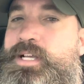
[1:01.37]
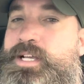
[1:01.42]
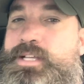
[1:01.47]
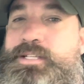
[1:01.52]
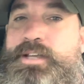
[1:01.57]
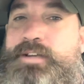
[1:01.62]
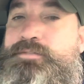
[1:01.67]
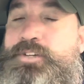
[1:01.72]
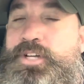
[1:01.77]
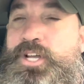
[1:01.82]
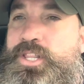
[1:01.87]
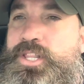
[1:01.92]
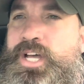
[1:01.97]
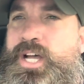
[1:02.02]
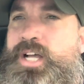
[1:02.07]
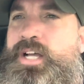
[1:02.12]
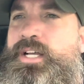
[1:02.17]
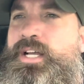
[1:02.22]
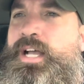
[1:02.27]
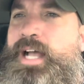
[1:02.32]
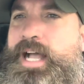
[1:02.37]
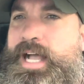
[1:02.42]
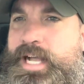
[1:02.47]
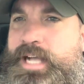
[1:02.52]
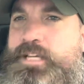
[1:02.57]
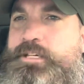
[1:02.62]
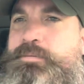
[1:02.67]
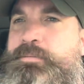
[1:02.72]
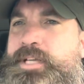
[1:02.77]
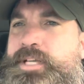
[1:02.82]
as every other
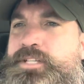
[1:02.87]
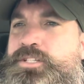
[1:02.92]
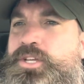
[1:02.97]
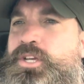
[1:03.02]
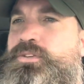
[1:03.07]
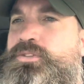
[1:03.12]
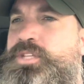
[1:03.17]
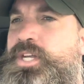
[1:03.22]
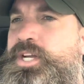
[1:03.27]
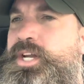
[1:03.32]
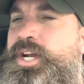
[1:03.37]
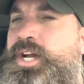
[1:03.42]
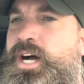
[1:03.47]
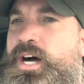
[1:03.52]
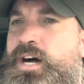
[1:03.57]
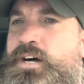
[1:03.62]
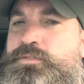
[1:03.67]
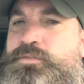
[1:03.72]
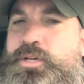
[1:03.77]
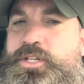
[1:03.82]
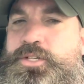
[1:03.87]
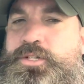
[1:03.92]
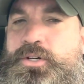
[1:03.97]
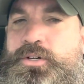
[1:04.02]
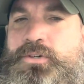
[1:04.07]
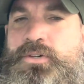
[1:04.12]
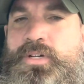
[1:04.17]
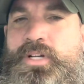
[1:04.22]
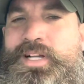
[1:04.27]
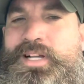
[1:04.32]
Acme 210.5
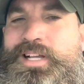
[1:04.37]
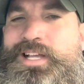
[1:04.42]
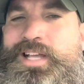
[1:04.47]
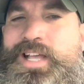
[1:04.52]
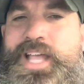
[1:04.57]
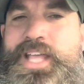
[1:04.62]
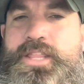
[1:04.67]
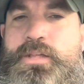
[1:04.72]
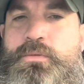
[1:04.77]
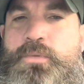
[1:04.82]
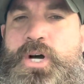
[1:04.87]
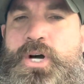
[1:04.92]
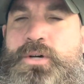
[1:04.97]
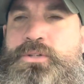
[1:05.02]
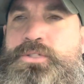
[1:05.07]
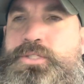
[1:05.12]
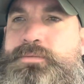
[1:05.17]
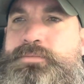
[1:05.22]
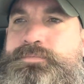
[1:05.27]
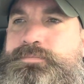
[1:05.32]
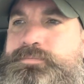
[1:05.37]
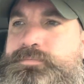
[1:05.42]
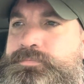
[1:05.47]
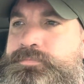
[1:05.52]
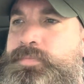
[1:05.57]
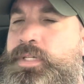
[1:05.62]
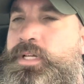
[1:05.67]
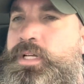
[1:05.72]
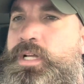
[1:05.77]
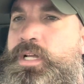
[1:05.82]
whistle in the world.
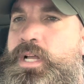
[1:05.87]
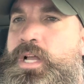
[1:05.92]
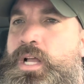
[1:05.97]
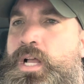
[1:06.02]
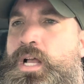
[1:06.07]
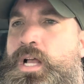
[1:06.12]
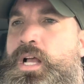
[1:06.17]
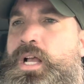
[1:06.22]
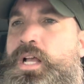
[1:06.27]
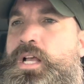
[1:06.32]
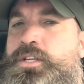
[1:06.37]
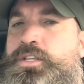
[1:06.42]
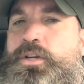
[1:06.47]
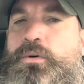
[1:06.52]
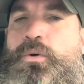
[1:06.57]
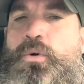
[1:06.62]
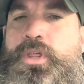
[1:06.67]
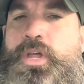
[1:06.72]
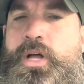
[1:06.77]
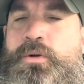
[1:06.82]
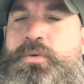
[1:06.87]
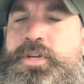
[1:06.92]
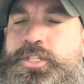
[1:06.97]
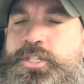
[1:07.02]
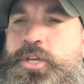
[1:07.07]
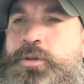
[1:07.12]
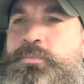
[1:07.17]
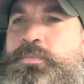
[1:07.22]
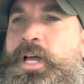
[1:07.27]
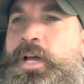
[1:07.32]
So although we
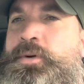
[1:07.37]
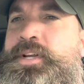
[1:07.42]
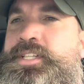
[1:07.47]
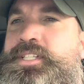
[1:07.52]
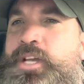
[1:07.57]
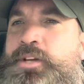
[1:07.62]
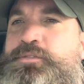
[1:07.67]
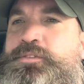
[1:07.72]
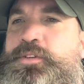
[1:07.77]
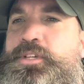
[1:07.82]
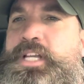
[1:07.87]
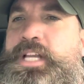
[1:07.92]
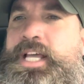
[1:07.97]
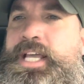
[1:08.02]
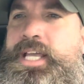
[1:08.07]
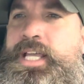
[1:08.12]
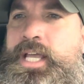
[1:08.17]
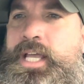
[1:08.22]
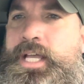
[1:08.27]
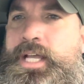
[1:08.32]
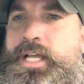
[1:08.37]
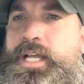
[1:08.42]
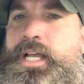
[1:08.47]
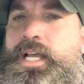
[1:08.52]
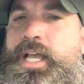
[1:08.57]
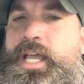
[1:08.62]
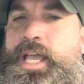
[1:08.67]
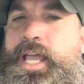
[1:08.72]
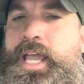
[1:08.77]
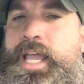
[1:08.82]
do blow it differently,
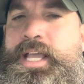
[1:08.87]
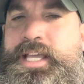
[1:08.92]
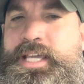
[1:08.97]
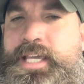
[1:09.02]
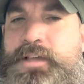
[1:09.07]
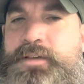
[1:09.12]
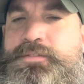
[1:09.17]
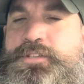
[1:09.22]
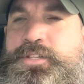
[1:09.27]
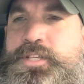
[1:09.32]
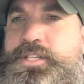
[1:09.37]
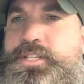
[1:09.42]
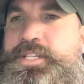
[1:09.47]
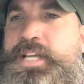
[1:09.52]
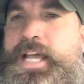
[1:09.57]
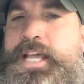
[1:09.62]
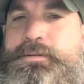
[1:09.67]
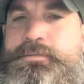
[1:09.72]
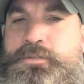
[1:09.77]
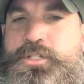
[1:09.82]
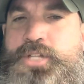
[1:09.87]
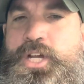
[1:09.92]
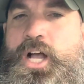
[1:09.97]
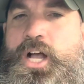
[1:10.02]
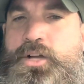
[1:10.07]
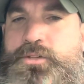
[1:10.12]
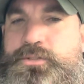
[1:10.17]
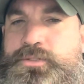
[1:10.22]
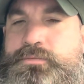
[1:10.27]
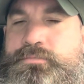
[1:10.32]
it gives the same
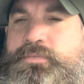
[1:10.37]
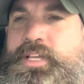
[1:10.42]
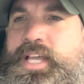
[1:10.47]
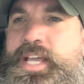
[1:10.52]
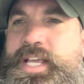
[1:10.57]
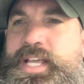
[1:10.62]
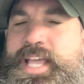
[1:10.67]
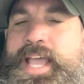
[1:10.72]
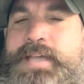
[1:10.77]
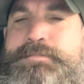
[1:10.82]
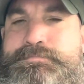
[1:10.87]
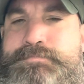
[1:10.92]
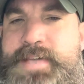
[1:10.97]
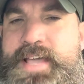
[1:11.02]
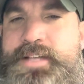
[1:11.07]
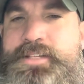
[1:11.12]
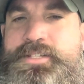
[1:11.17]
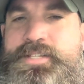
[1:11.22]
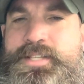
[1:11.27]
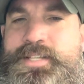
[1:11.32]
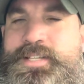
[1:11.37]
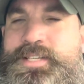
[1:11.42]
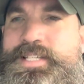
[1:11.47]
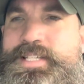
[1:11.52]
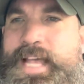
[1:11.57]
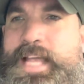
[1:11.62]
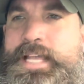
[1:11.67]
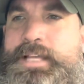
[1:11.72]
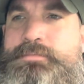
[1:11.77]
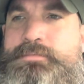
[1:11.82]
tone, it emits the
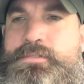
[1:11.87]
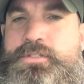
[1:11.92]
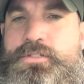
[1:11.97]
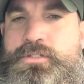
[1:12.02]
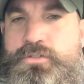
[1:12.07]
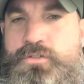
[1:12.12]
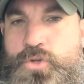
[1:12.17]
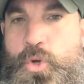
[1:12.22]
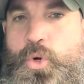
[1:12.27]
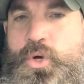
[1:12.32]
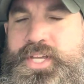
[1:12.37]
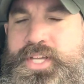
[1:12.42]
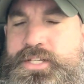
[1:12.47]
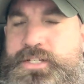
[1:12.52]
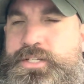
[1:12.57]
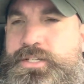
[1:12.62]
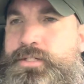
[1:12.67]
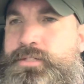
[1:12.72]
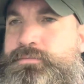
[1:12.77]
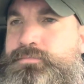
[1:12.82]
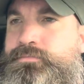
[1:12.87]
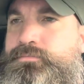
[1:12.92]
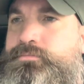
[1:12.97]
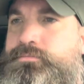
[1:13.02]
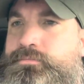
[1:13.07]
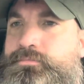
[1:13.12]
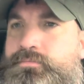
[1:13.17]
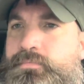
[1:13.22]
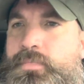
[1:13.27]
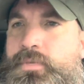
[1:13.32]
same noise.
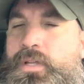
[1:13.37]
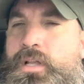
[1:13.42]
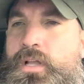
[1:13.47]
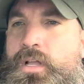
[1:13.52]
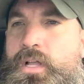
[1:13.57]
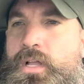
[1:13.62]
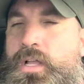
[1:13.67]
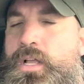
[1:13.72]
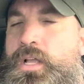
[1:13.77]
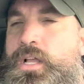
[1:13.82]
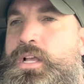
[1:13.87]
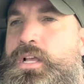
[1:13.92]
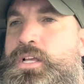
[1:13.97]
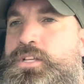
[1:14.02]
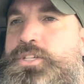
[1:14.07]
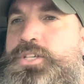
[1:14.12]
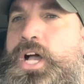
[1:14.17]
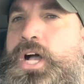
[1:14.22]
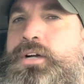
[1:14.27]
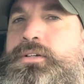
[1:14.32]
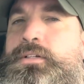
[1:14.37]
So